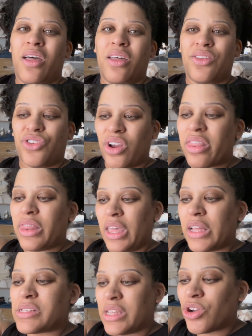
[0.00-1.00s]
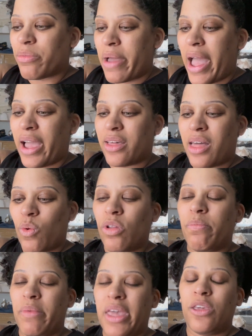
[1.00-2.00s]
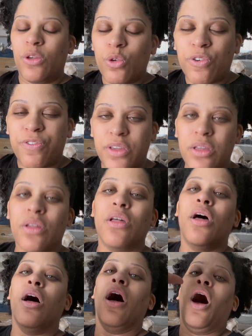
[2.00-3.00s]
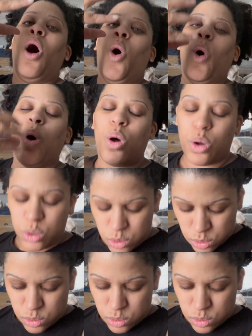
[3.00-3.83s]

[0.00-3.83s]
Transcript: certain things in your bag that will make you feel, oh,